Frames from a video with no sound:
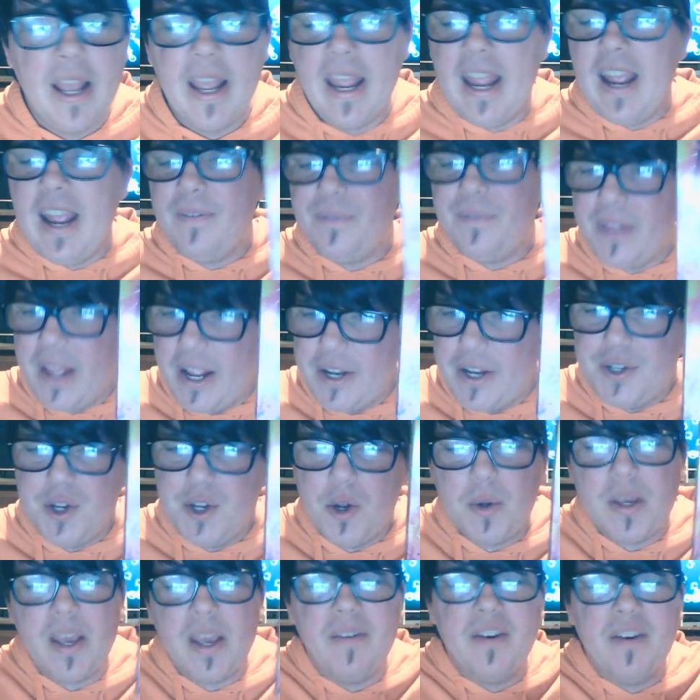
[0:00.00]
if they
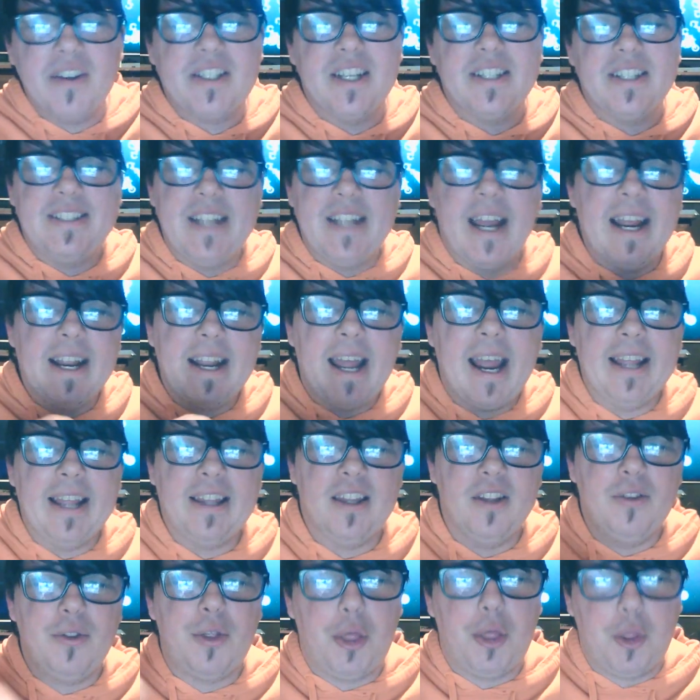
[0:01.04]
do give us a Dead
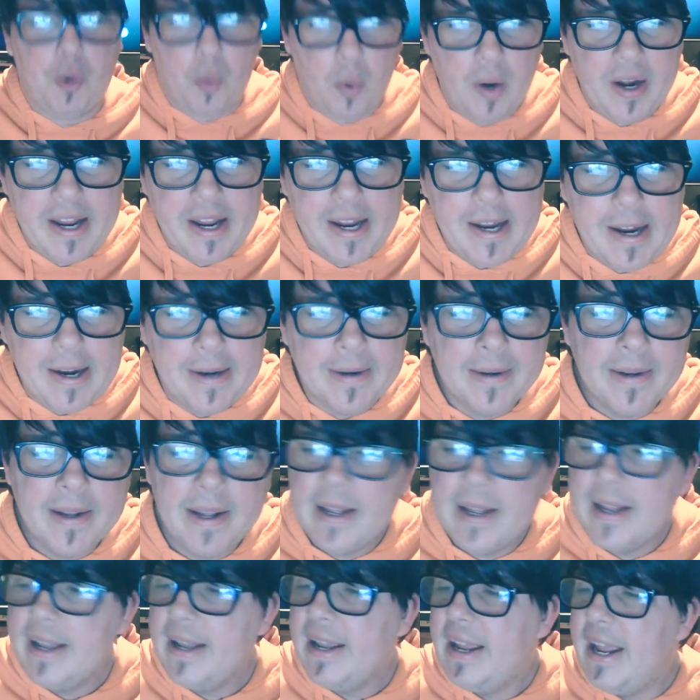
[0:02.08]
Island 3,
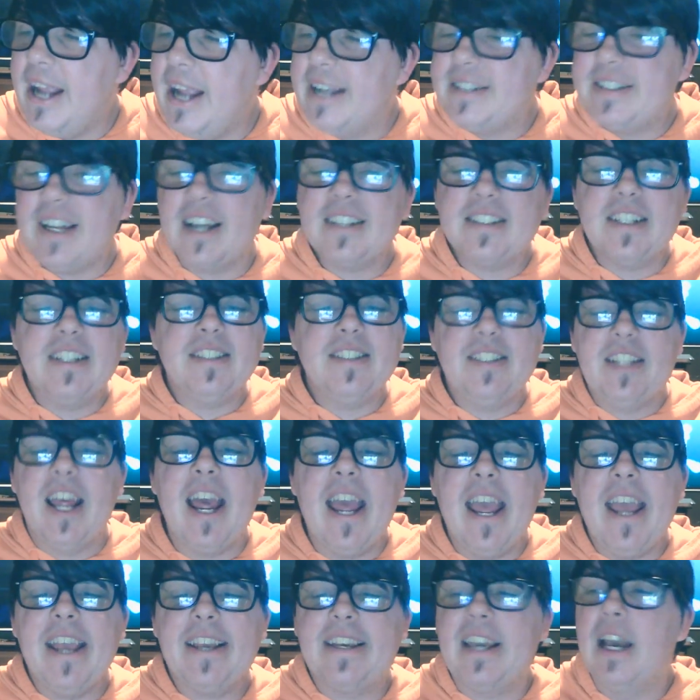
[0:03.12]
it doesn't
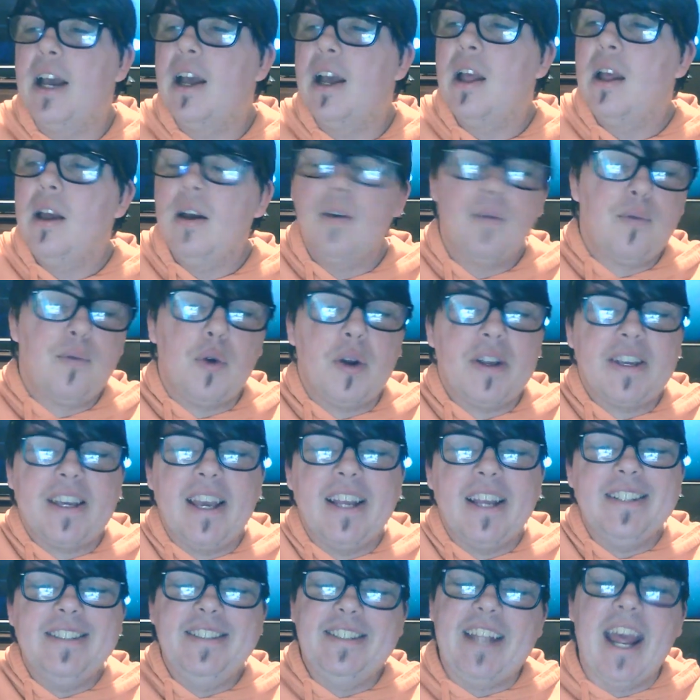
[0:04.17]
take
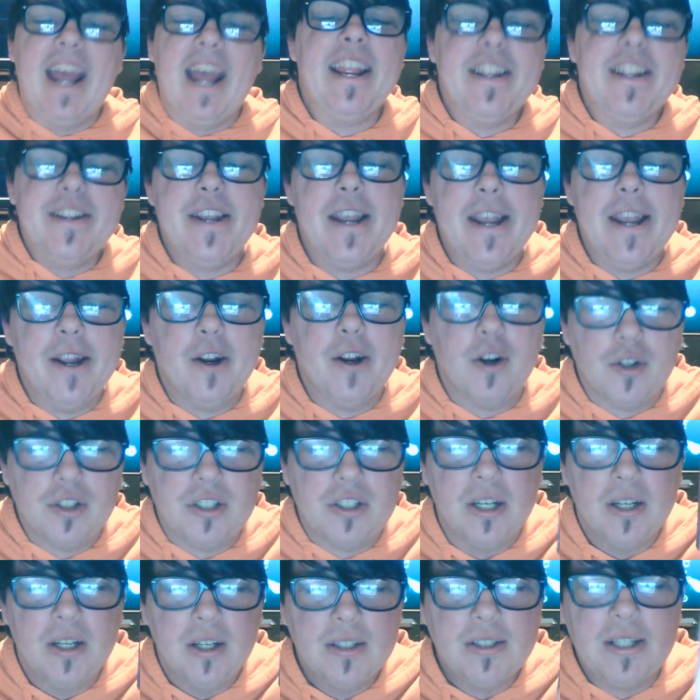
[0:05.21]
freaking 10
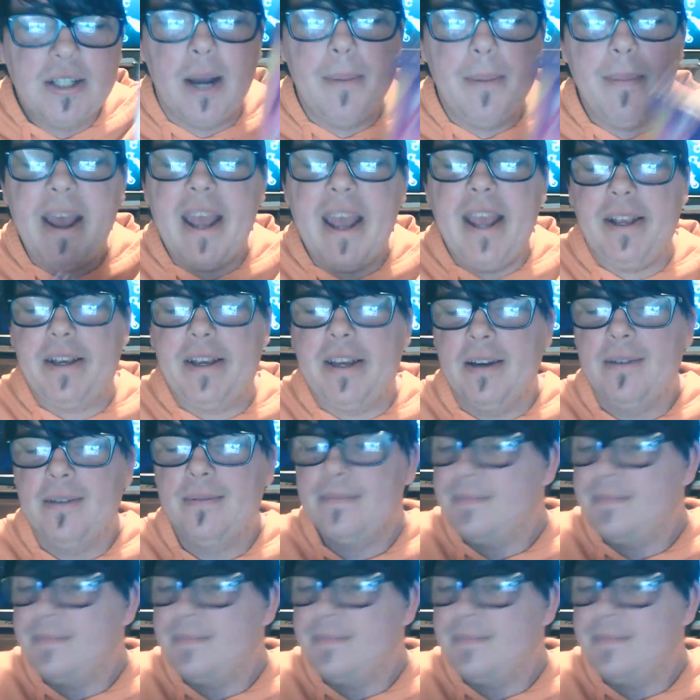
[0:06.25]
years to make.